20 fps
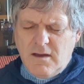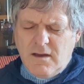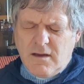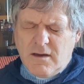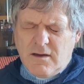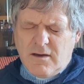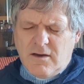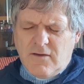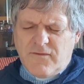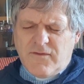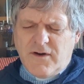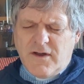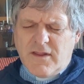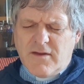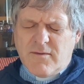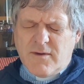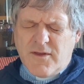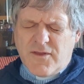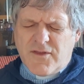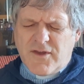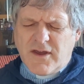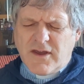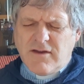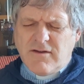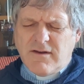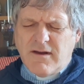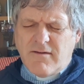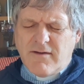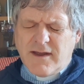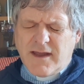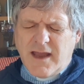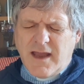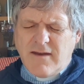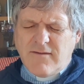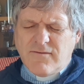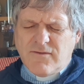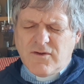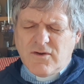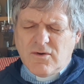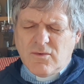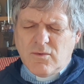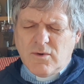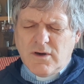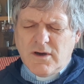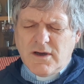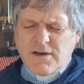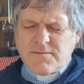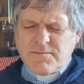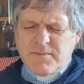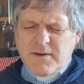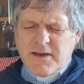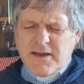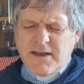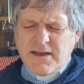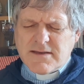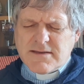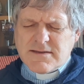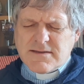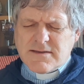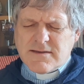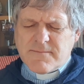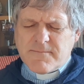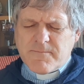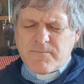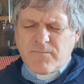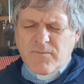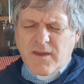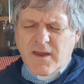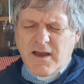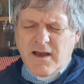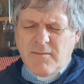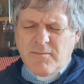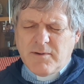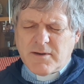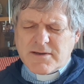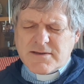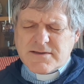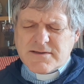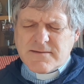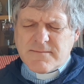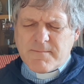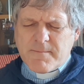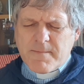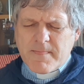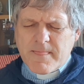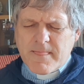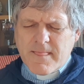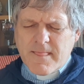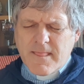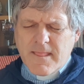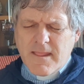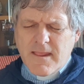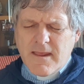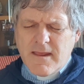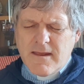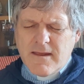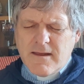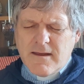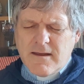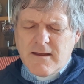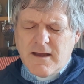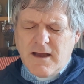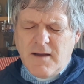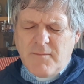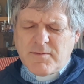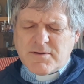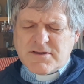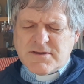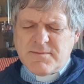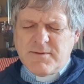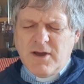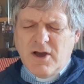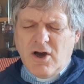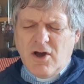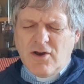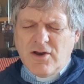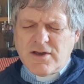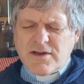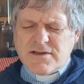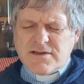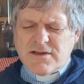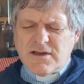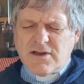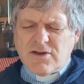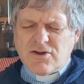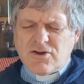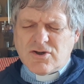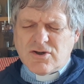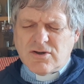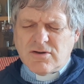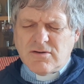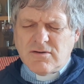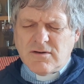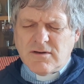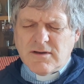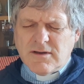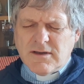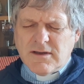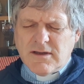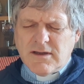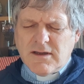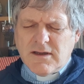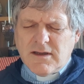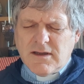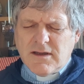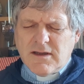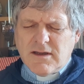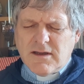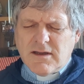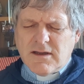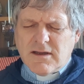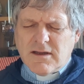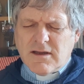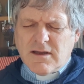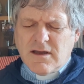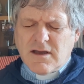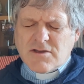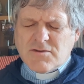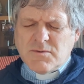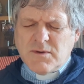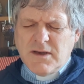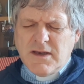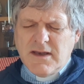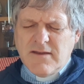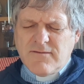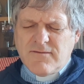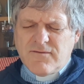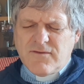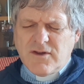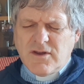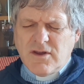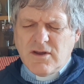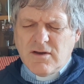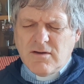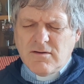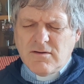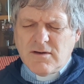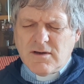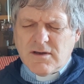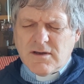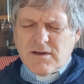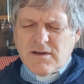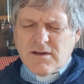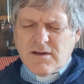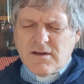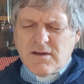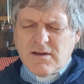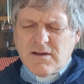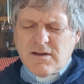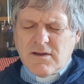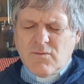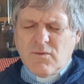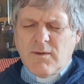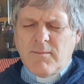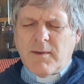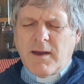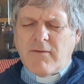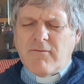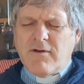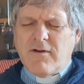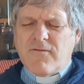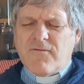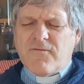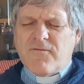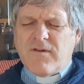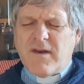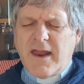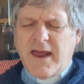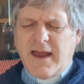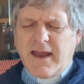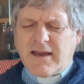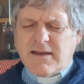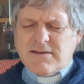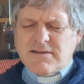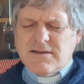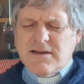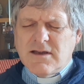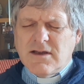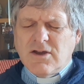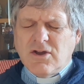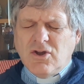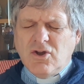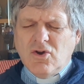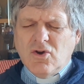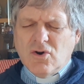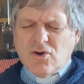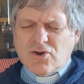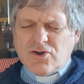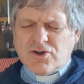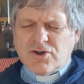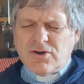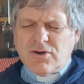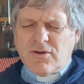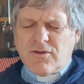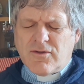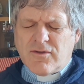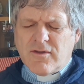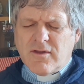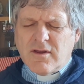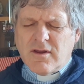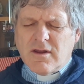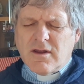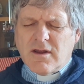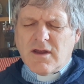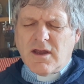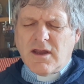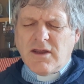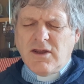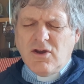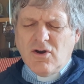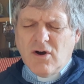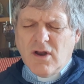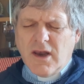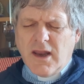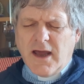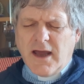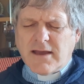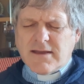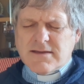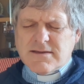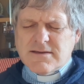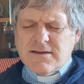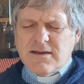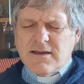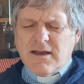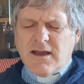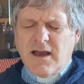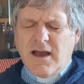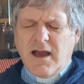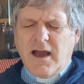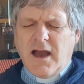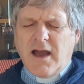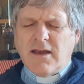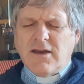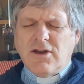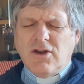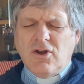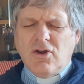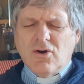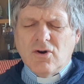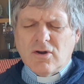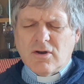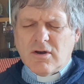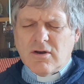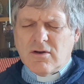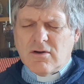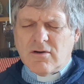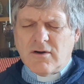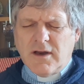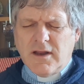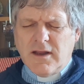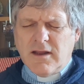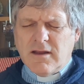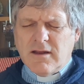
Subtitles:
God our Father, we thank you now again for your word. Please help us. Help us to be honest and true as we live for you, that we might reflect your truth and your light and your glory.